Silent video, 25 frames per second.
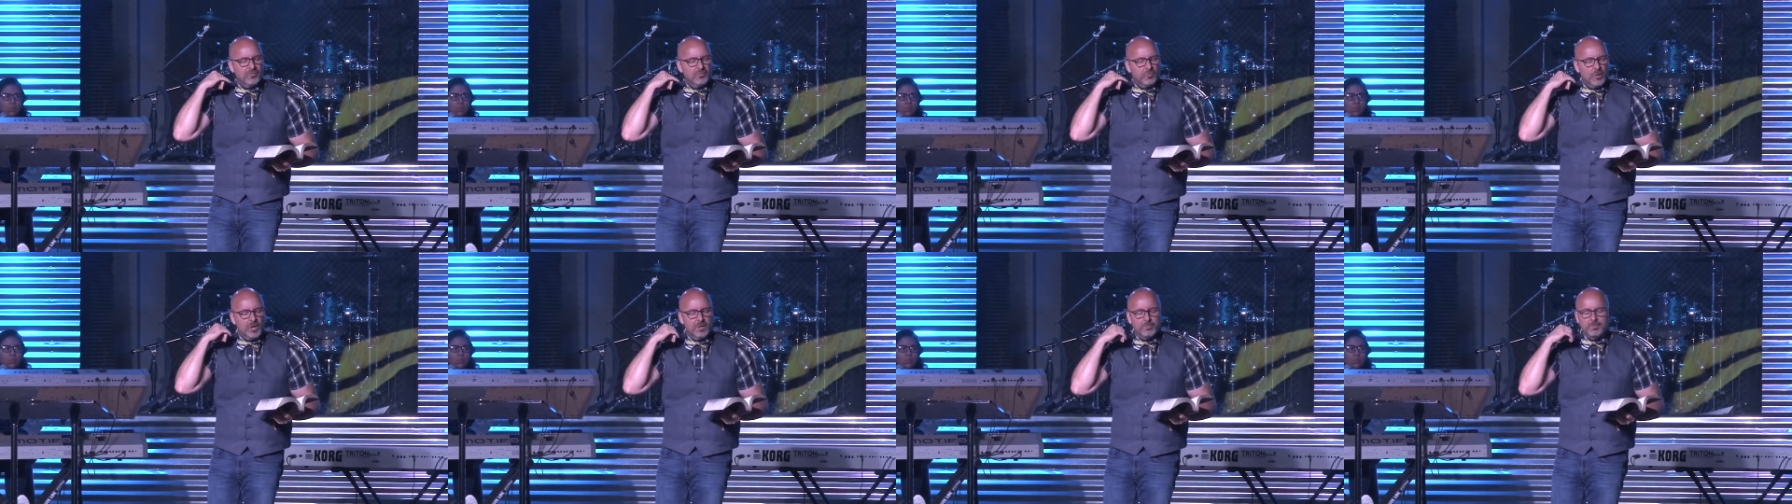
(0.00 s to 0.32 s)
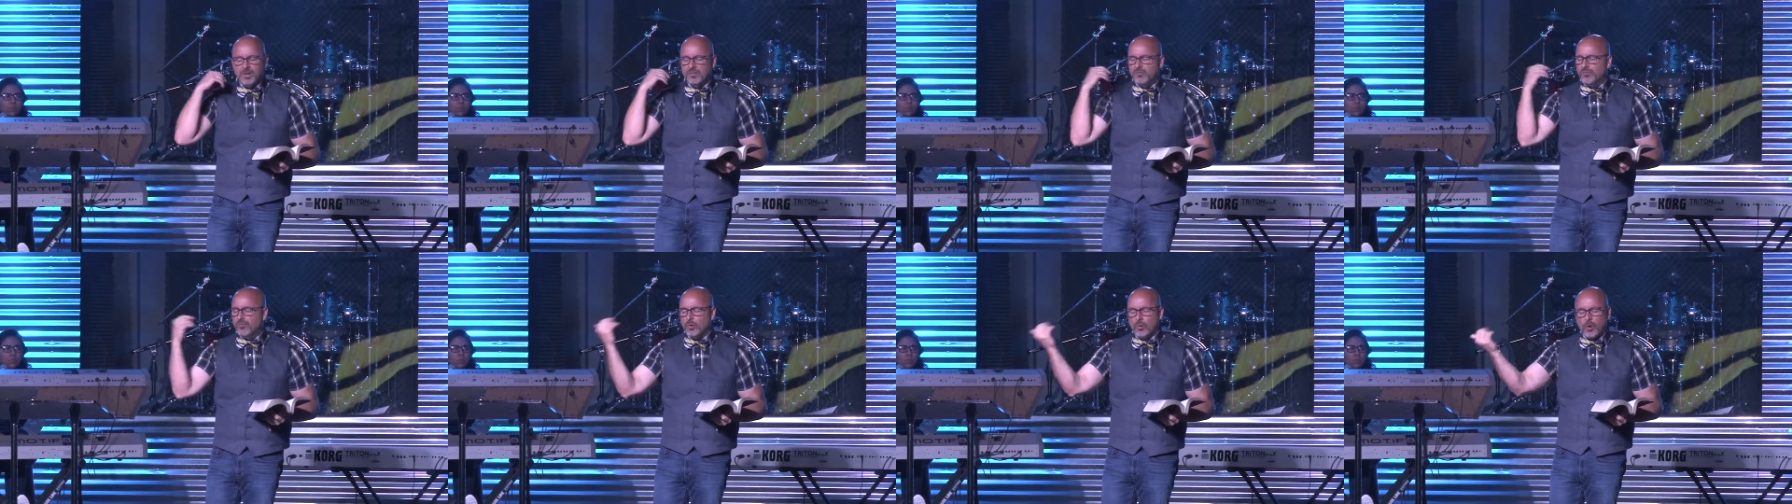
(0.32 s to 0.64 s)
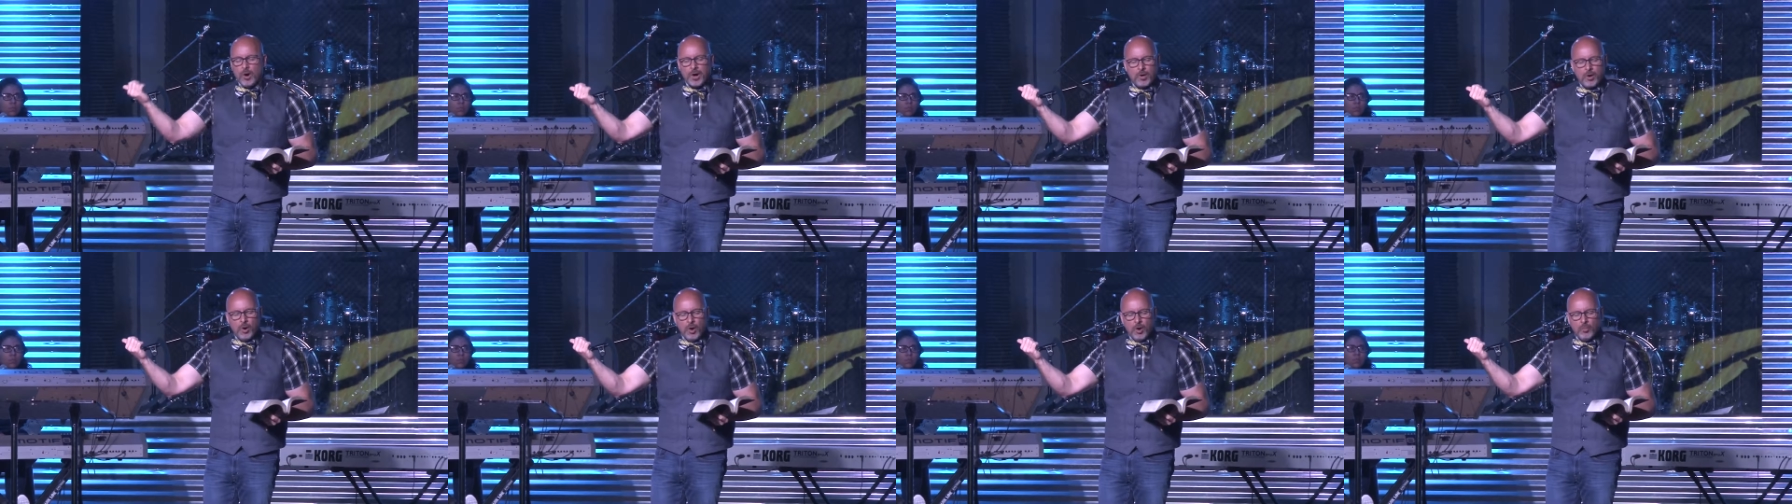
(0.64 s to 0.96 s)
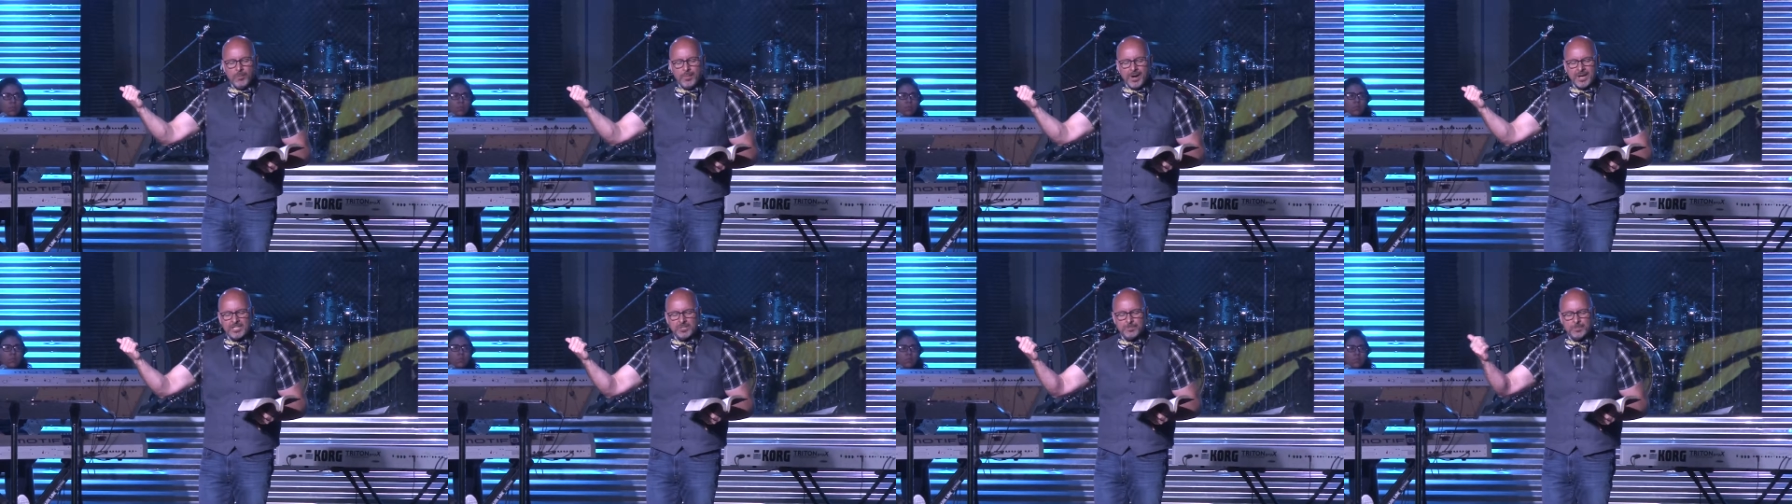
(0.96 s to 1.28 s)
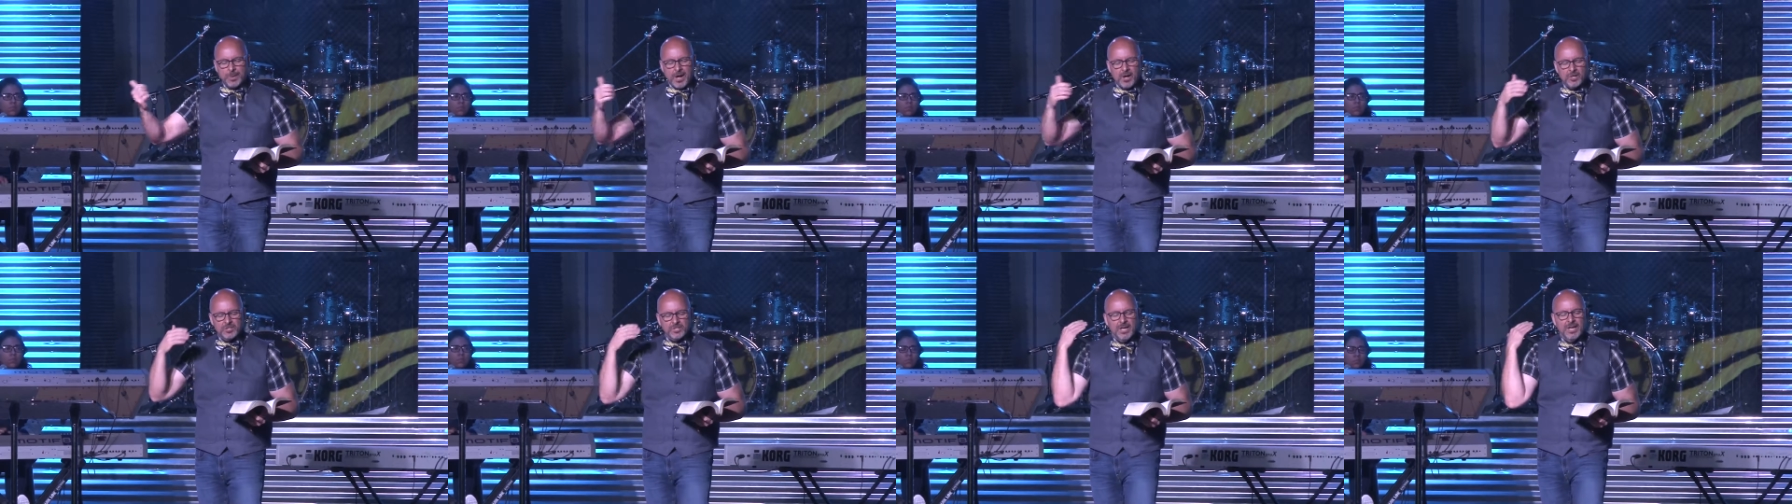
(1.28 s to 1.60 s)
friend, before I call my
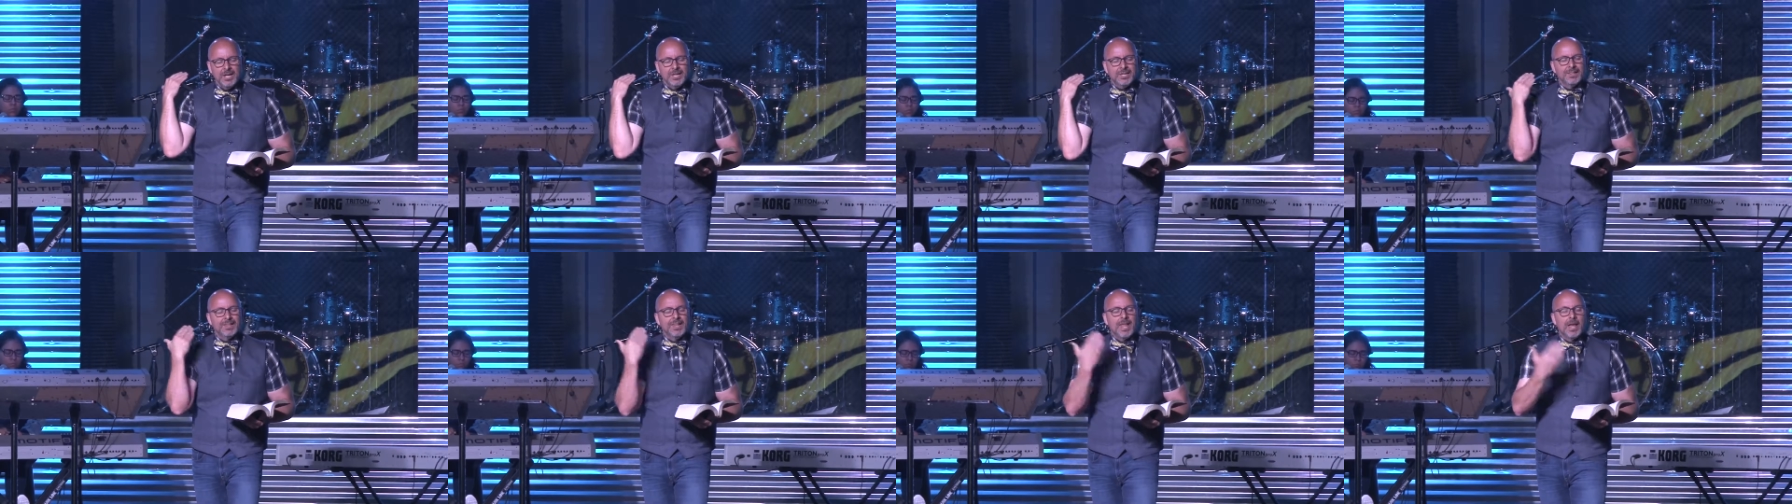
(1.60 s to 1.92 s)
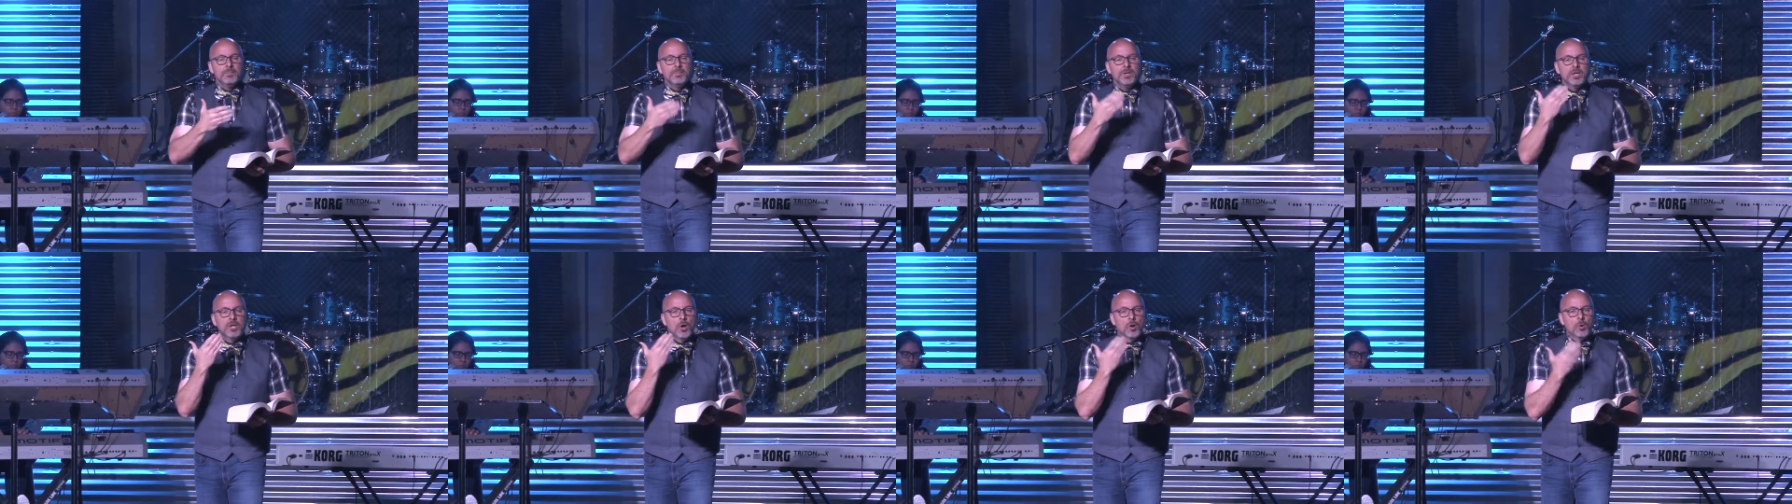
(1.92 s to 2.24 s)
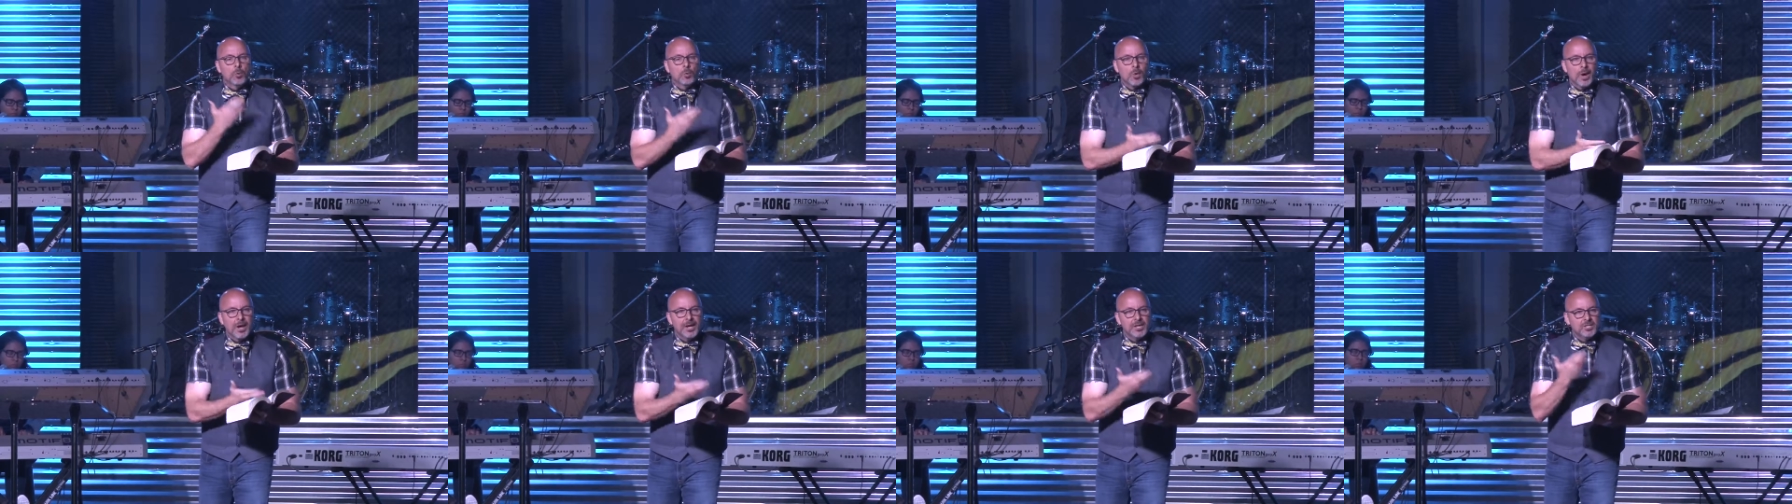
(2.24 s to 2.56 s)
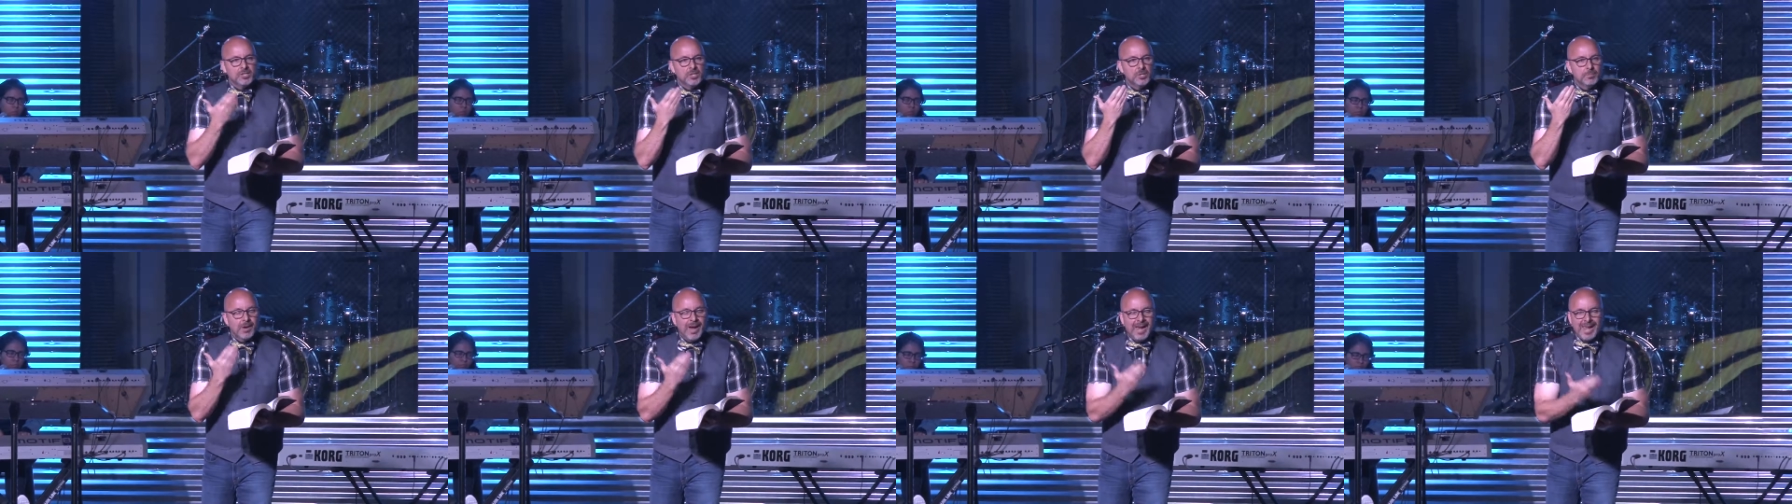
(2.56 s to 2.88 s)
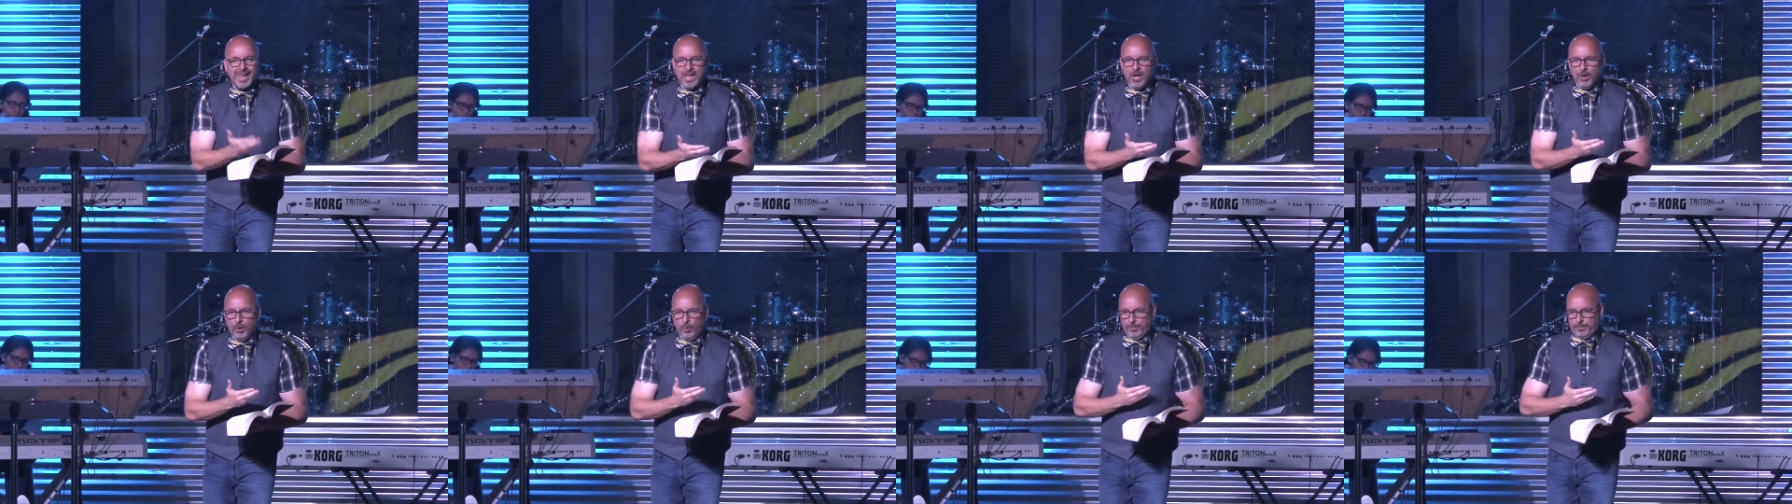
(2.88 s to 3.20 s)
spouse. Let me go right to my
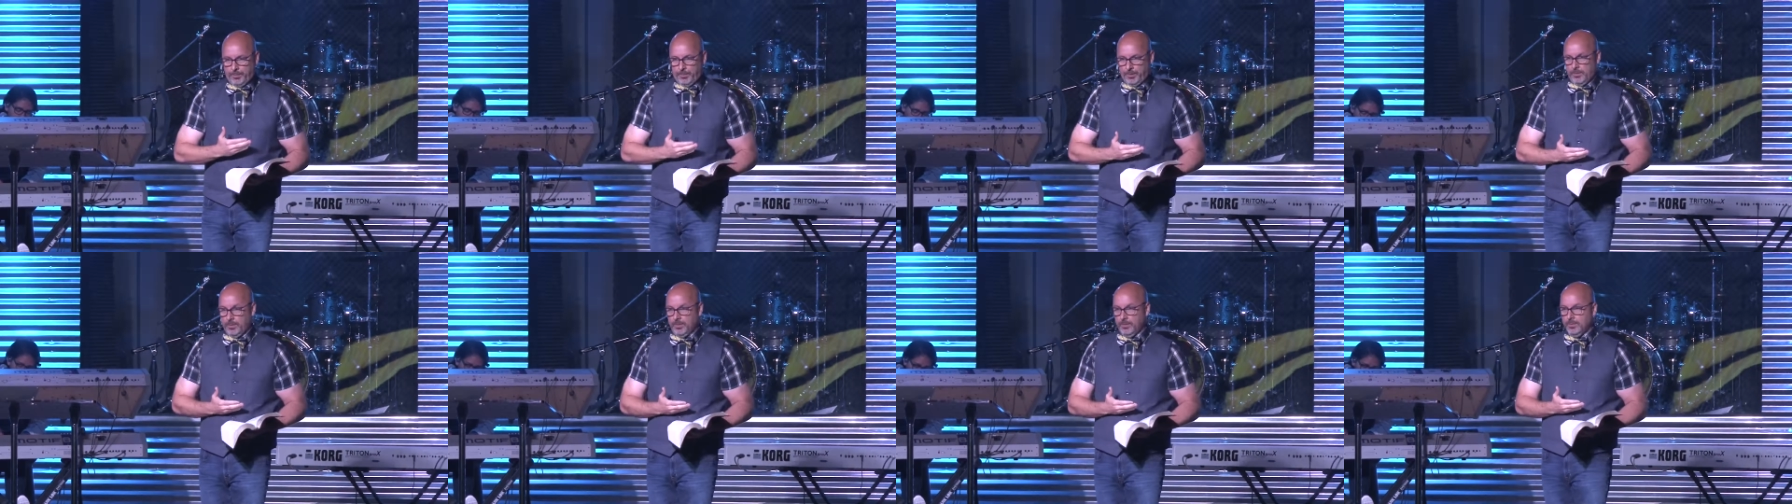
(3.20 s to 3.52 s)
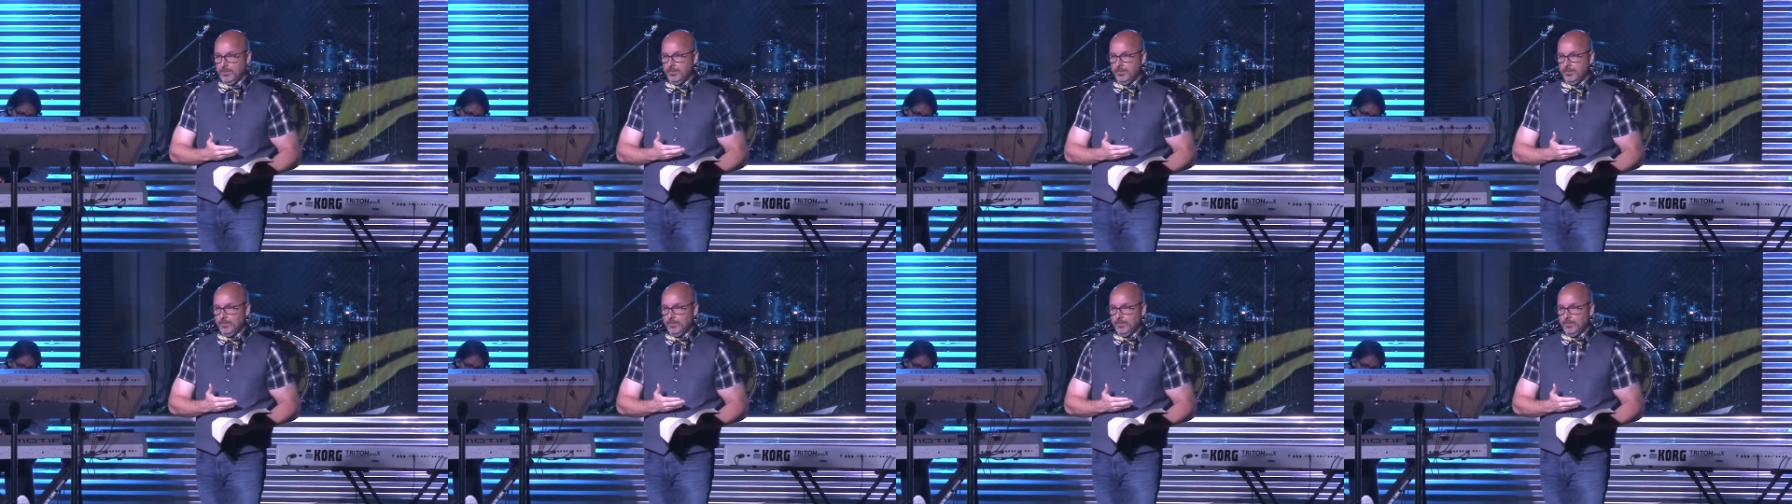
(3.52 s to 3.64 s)
helper.